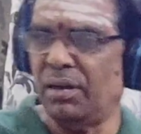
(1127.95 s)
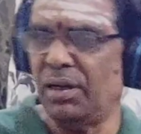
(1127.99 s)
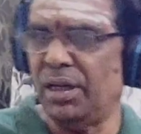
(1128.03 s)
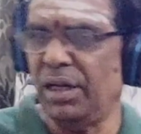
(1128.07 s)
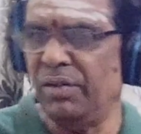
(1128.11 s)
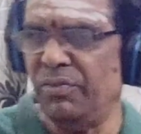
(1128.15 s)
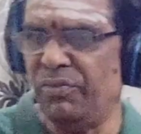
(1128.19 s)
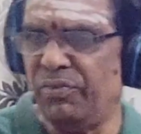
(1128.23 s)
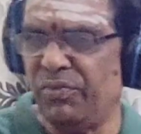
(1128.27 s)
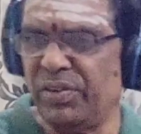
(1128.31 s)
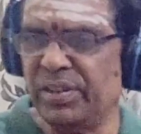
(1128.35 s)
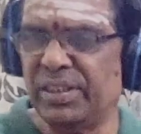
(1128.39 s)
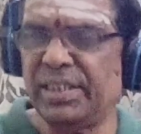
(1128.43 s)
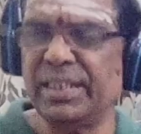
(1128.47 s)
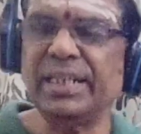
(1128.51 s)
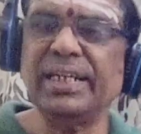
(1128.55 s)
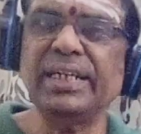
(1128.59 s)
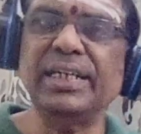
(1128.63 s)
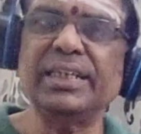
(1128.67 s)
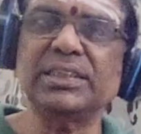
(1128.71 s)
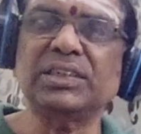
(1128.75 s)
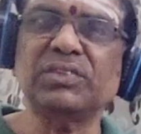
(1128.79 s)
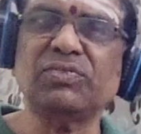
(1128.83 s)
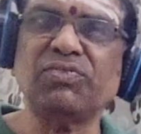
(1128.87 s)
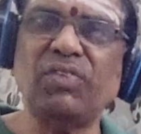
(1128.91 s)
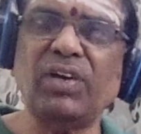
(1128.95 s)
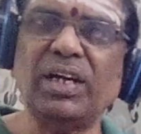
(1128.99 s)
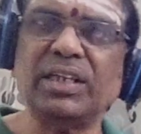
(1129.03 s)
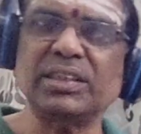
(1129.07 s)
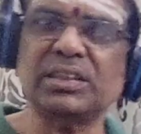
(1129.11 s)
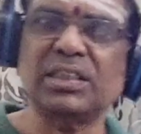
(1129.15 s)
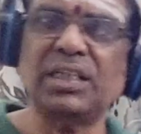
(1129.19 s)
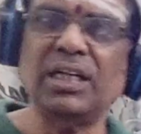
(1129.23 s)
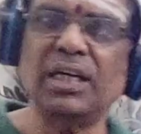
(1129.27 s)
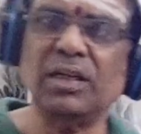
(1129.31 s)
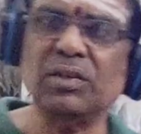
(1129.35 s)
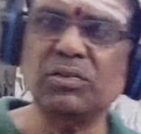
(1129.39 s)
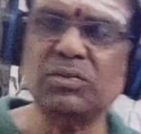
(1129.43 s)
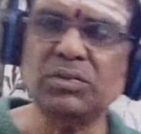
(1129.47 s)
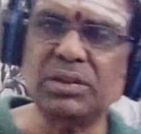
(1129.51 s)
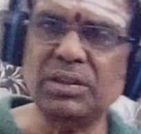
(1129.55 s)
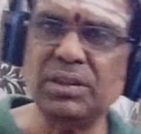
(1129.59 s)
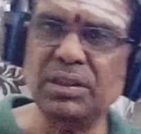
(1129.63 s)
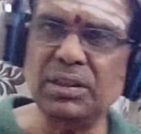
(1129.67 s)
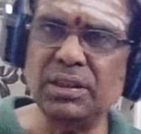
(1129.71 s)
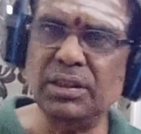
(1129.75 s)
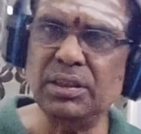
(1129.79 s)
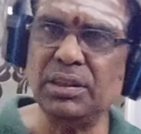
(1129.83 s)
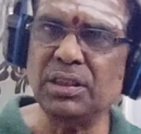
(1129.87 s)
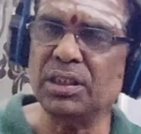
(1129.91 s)
everything is flushed out,
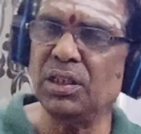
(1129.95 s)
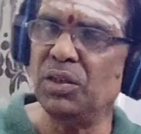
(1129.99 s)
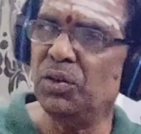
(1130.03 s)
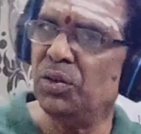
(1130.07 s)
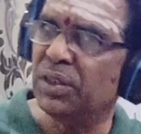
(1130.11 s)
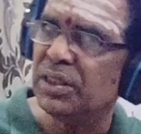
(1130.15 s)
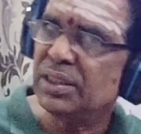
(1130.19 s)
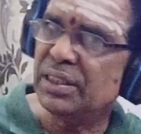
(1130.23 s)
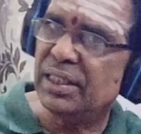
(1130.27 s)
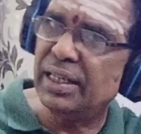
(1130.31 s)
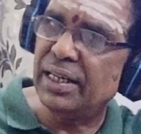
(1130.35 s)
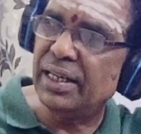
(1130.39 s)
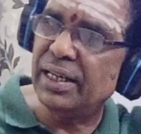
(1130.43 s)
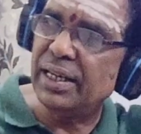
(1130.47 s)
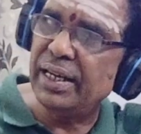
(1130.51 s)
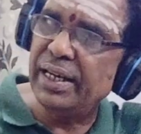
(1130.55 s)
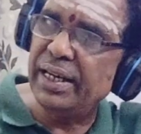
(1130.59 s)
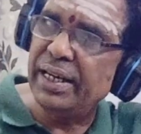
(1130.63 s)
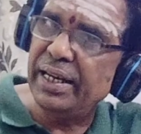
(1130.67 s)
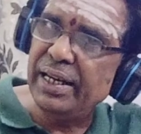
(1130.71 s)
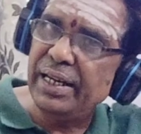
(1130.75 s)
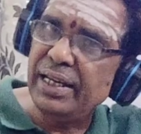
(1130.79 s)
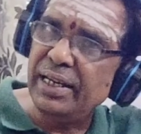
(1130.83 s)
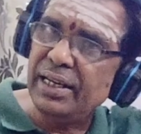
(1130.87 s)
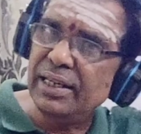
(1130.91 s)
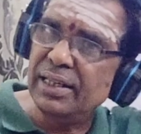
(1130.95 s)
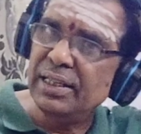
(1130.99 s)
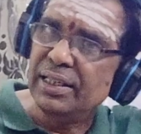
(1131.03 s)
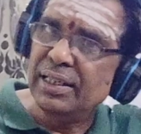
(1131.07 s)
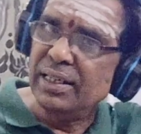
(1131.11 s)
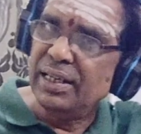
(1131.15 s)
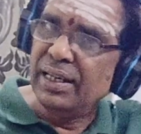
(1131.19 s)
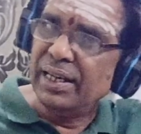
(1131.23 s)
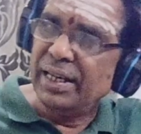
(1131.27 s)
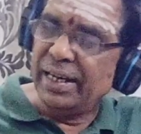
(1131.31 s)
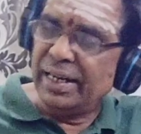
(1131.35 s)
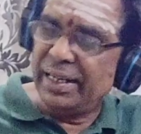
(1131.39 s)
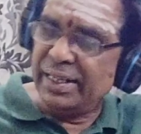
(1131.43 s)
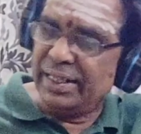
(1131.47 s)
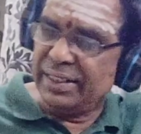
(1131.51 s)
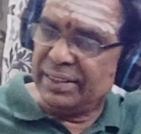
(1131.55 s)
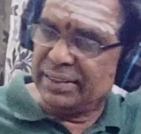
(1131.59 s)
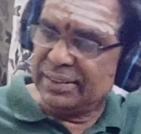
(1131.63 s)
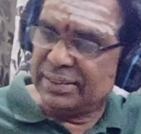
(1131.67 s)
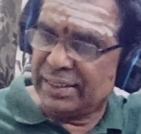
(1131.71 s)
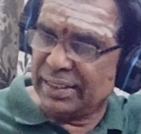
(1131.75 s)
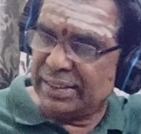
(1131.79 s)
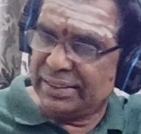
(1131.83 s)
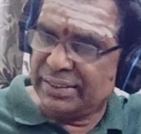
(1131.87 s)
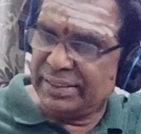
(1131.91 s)
including the air. And in
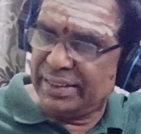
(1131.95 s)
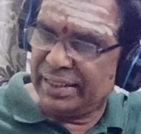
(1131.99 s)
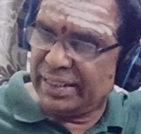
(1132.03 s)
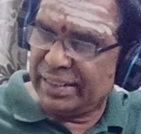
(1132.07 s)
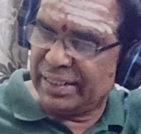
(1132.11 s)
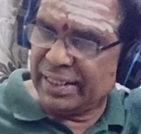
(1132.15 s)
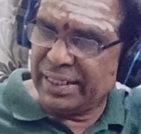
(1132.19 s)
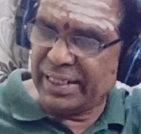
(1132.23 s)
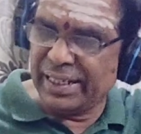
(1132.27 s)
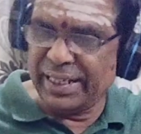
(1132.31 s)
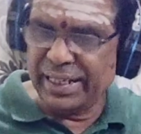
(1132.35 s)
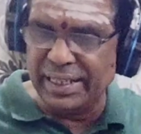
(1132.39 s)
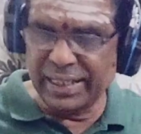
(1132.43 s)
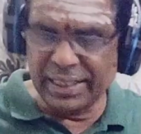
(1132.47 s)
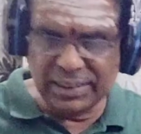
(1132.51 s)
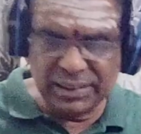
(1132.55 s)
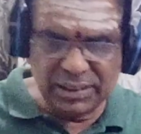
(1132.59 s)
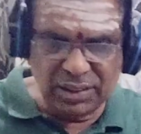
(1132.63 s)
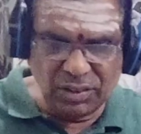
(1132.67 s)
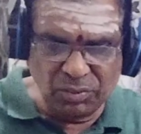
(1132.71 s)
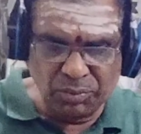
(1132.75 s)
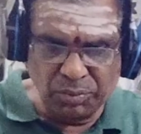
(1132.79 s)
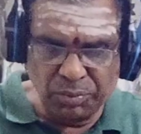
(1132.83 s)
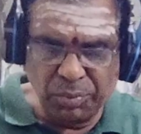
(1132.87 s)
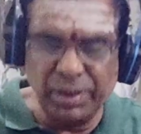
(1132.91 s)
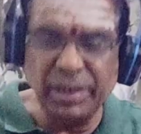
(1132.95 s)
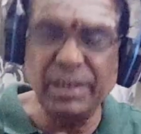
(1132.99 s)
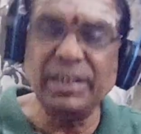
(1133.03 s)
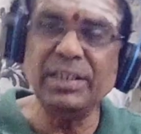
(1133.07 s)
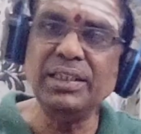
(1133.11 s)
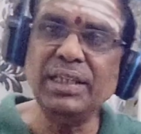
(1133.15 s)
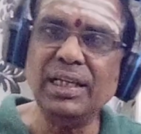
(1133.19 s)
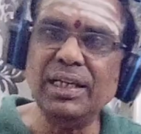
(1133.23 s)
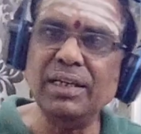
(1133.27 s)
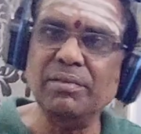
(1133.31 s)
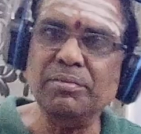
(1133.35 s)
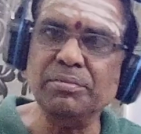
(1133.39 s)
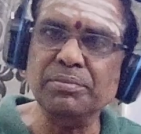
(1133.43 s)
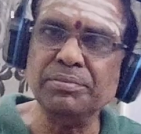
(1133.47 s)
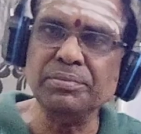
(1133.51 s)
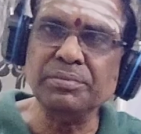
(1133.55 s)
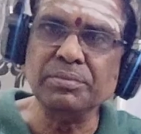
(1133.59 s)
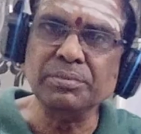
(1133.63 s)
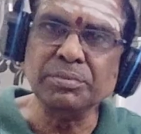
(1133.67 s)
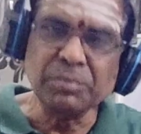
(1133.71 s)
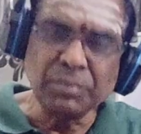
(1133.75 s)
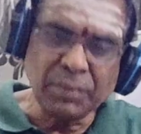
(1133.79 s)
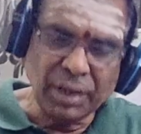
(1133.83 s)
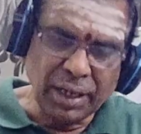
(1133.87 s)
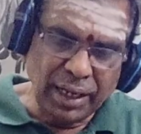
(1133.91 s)
such a case, you bring them
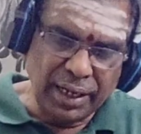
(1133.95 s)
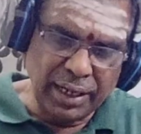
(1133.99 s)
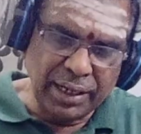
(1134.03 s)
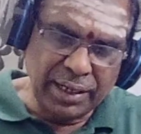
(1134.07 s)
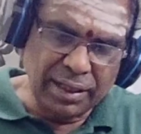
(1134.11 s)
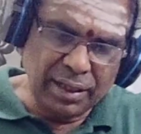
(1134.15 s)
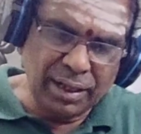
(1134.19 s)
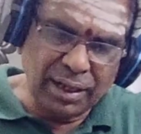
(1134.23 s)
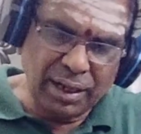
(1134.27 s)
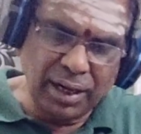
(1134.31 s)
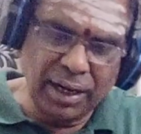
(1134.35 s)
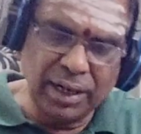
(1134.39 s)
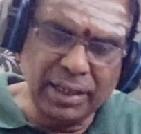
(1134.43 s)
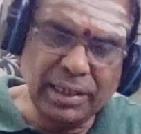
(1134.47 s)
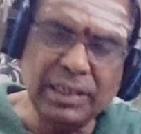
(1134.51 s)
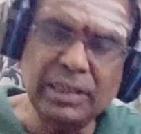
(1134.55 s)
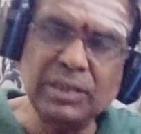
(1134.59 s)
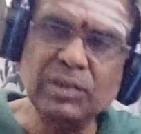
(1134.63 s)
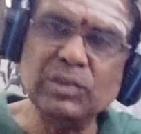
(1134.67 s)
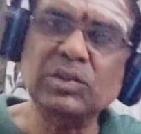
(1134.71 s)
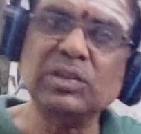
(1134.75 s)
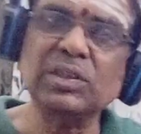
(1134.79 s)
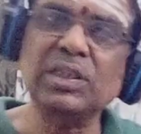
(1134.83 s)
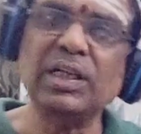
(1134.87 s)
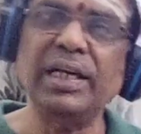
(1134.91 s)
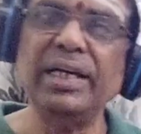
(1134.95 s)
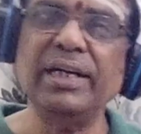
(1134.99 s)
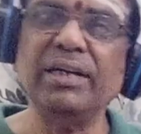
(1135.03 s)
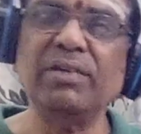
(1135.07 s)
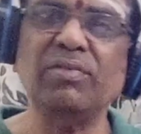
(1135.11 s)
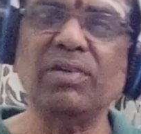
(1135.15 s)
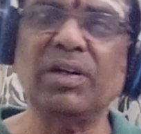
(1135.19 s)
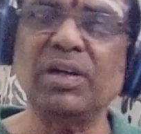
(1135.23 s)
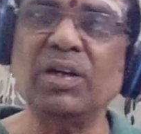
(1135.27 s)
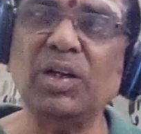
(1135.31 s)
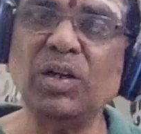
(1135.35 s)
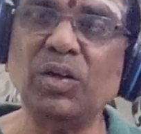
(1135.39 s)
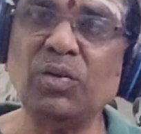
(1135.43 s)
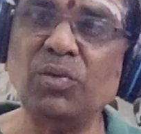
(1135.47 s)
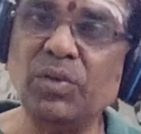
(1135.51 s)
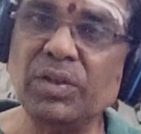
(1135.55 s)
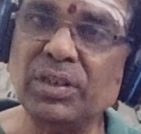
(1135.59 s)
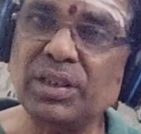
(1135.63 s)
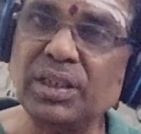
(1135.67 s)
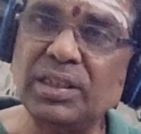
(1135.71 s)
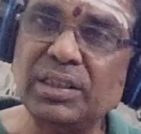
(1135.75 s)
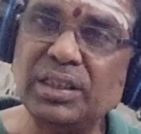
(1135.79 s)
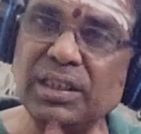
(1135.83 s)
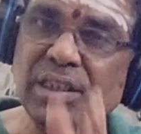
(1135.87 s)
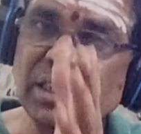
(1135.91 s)
and try to slide one over
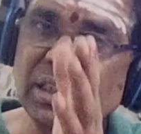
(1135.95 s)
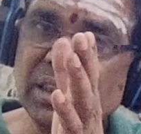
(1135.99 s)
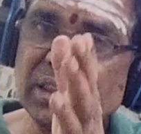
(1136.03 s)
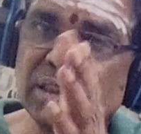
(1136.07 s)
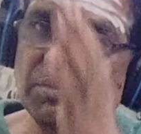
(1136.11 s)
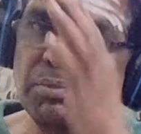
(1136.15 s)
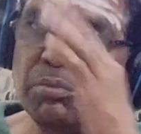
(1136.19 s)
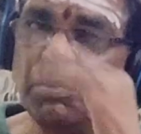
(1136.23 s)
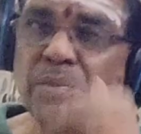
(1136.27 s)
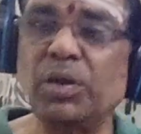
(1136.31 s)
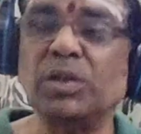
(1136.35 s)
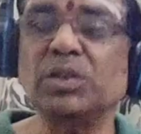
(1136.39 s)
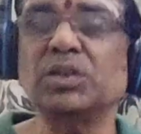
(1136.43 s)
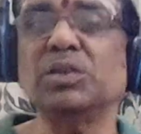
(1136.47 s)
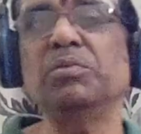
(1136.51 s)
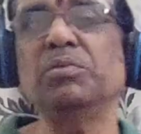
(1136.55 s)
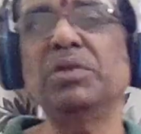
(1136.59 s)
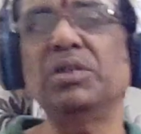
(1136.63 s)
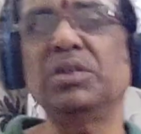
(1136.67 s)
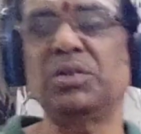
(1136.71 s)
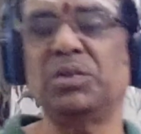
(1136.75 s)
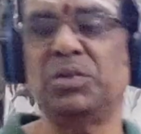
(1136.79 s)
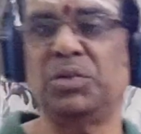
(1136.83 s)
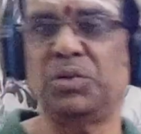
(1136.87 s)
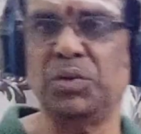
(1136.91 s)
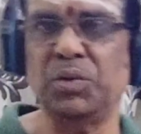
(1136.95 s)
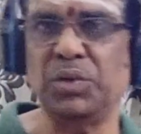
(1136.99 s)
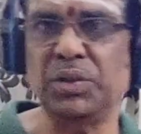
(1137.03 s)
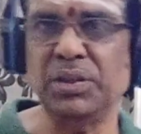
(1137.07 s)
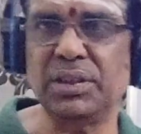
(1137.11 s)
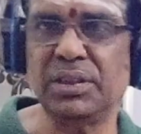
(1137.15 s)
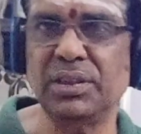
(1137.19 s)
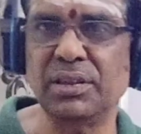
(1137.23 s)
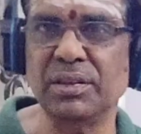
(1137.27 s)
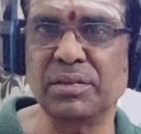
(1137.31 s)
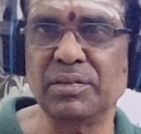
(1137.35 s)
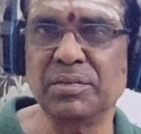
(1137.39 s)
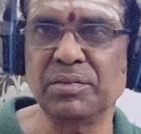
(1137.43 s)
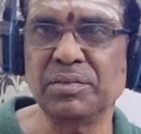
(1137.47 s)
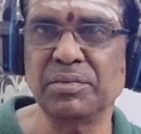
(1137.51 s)
the other, it is impossible to do it.